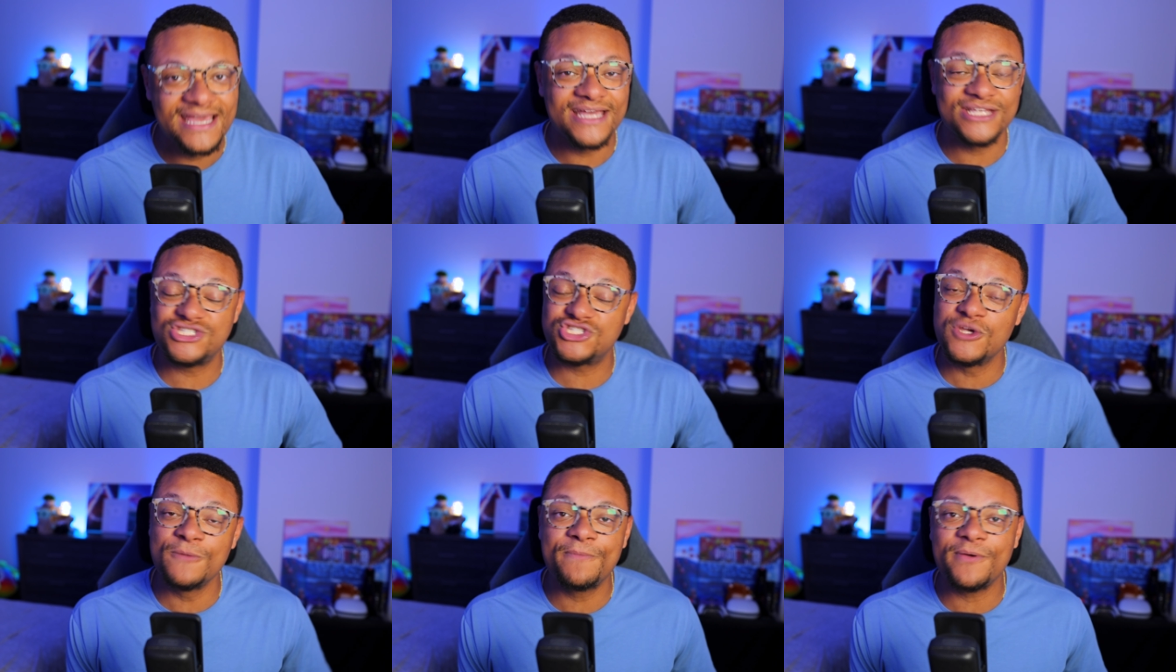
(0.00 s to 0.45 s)

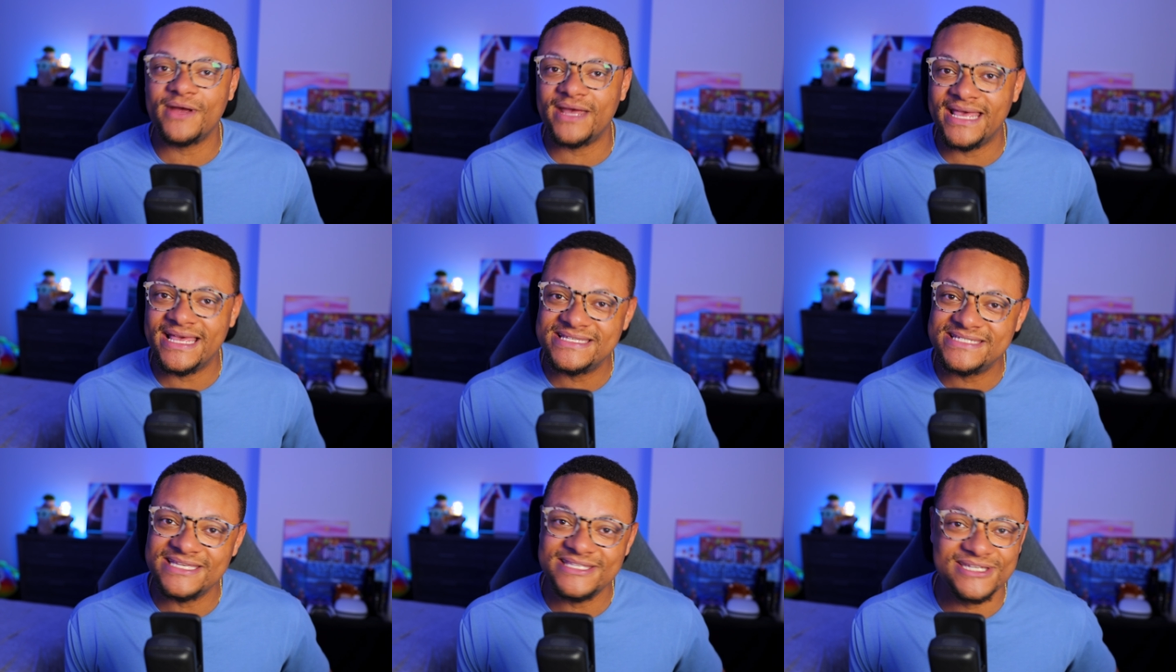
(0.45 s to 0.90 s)
It's super
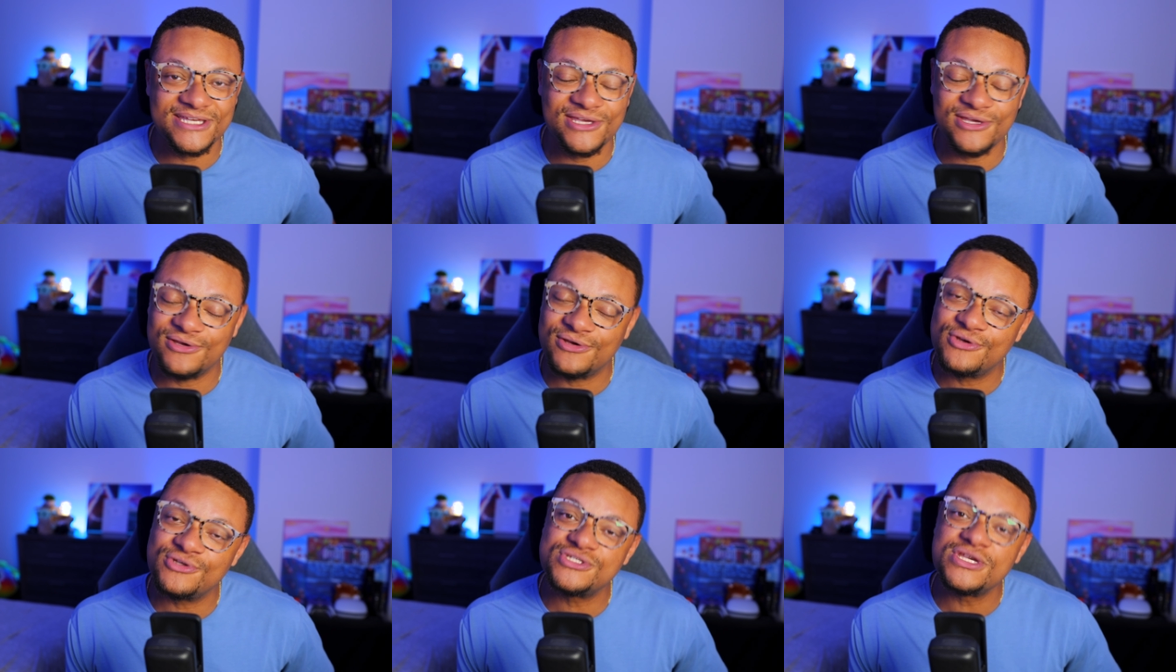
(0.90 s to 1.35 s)
easy to
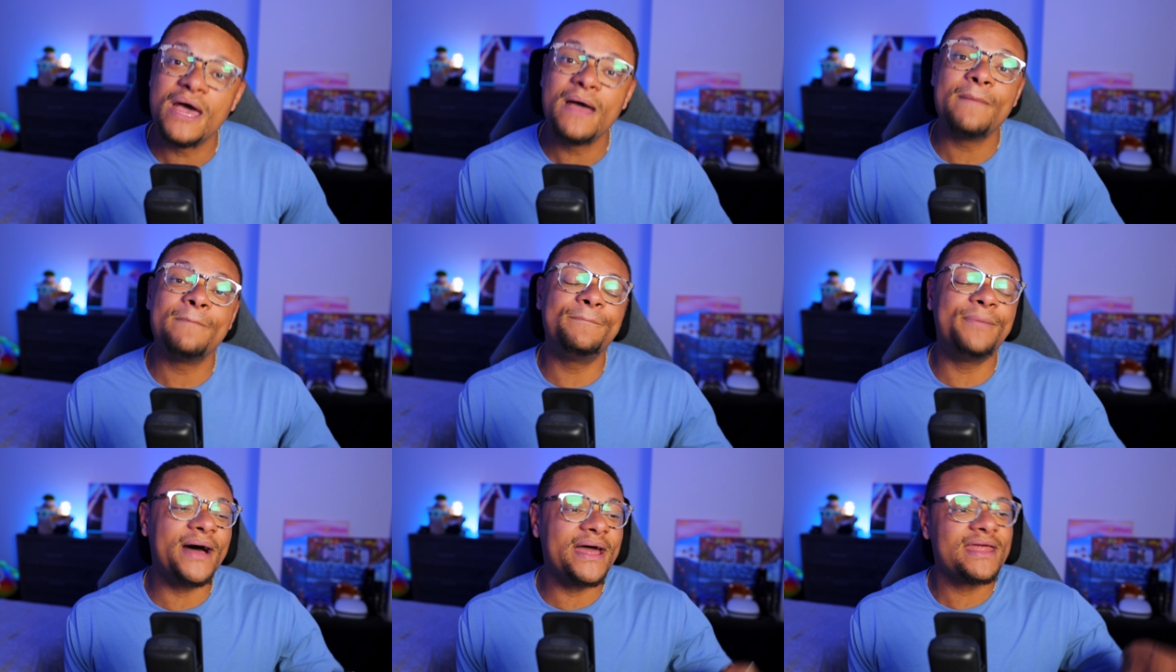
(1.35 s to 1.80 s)
use,
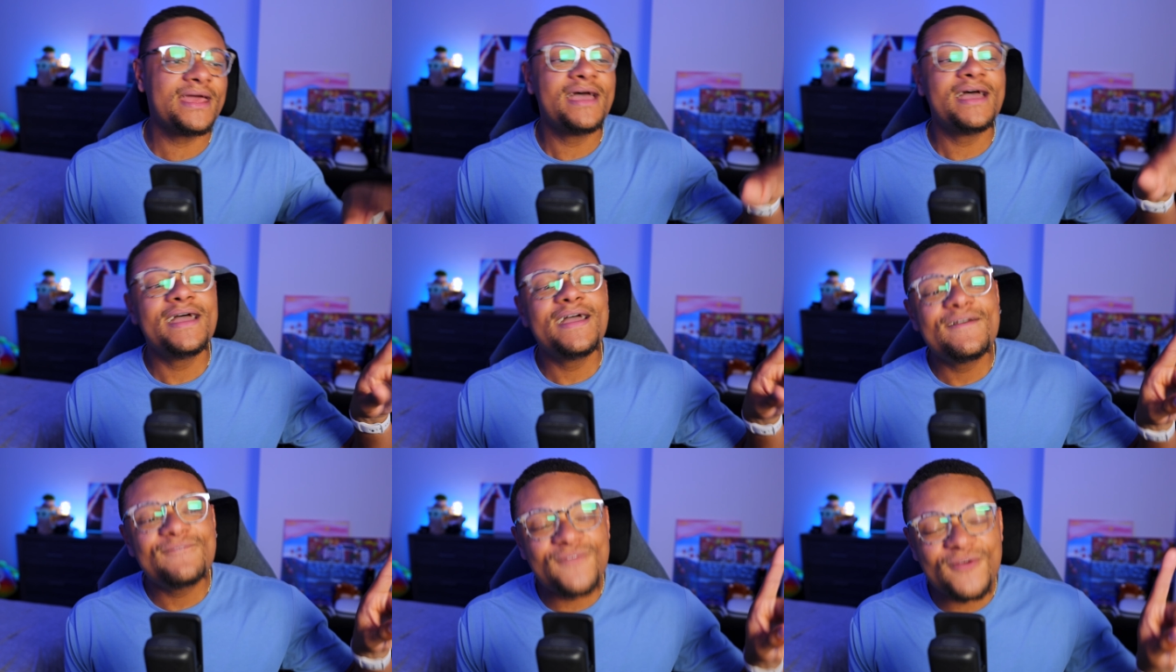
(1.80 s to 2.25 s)
but
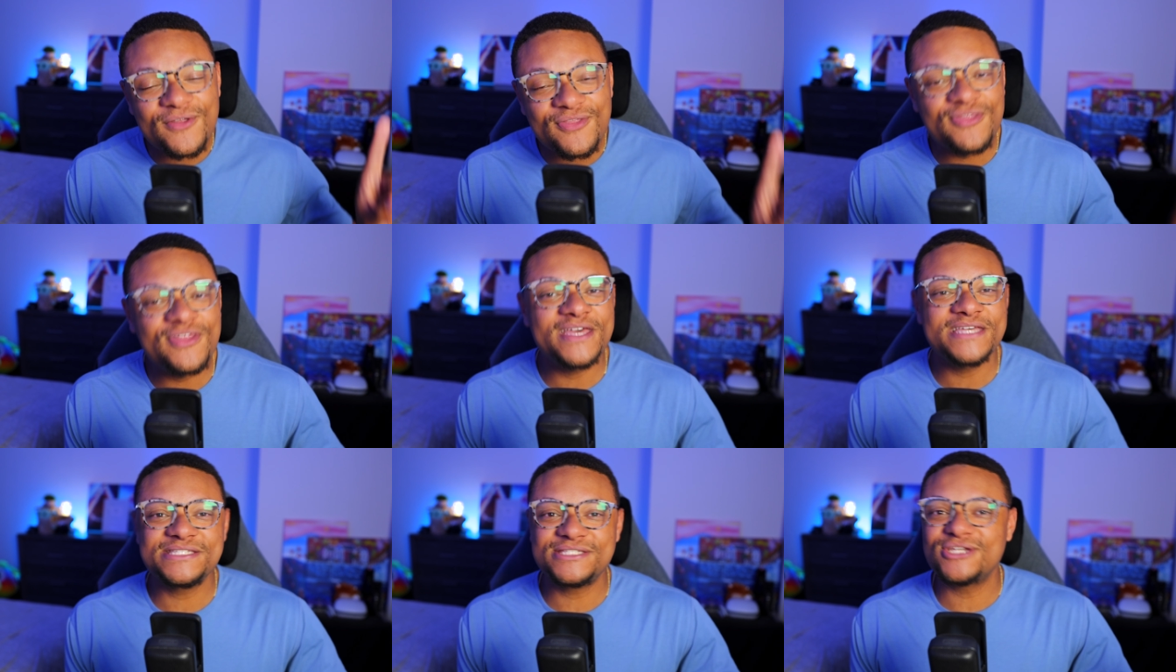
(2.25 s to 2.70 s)
for this